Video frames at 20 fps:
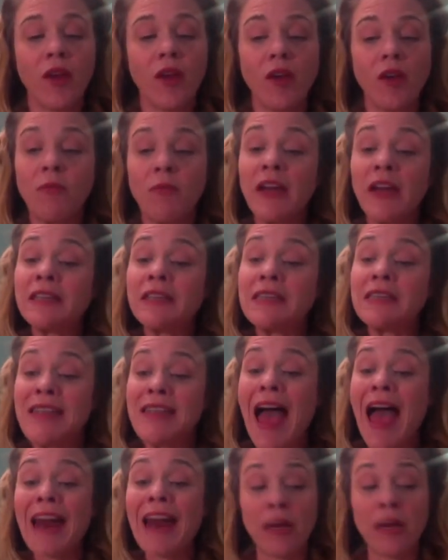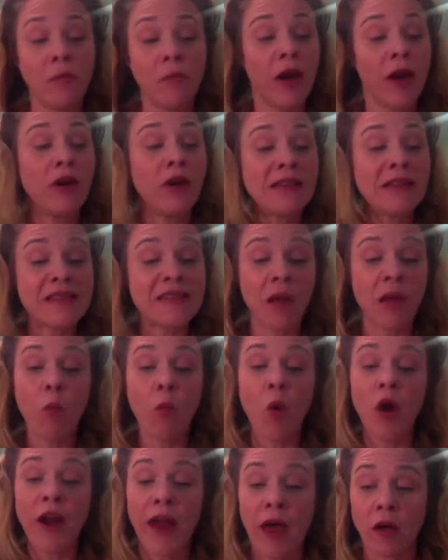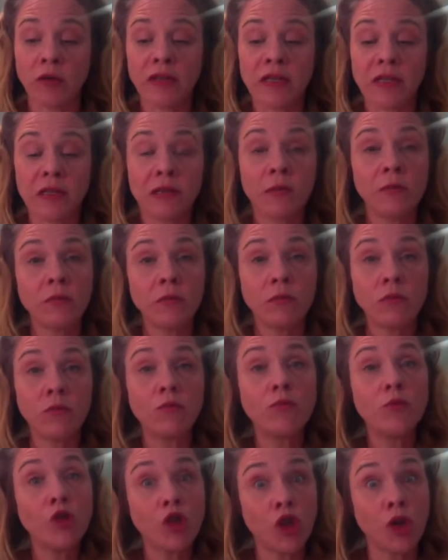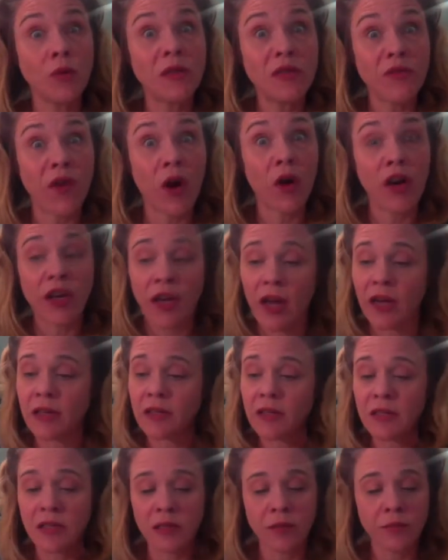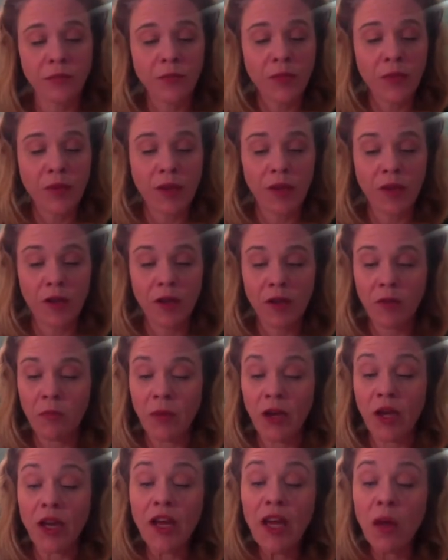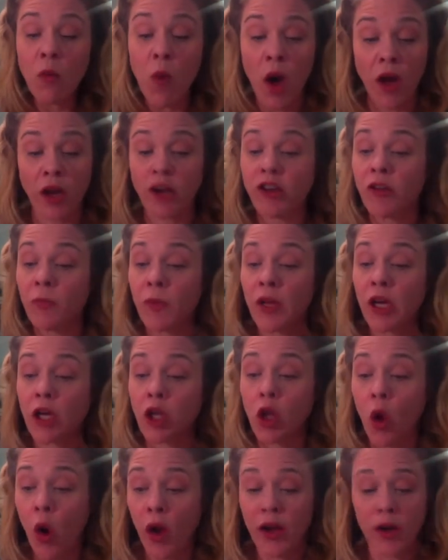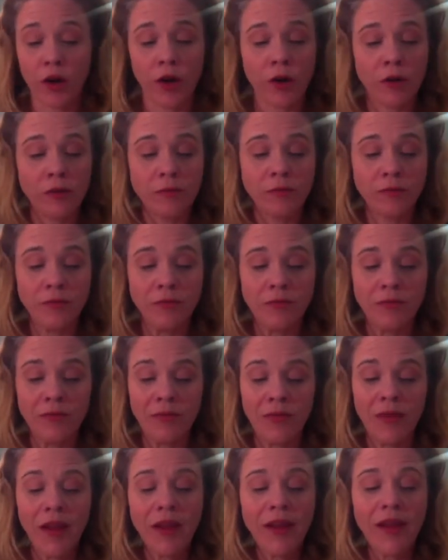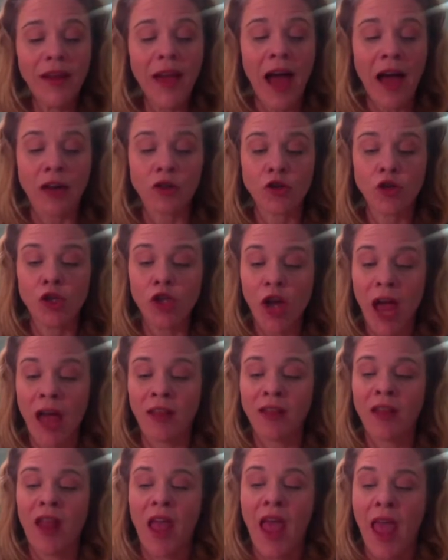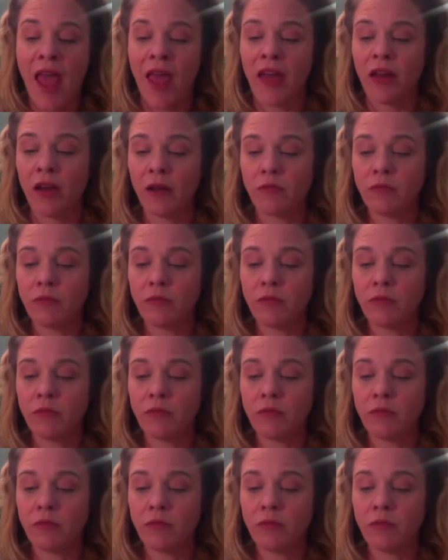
But his daddy married someone else. She was very nice. But he wanted to be a lawyer. He got shot in the head.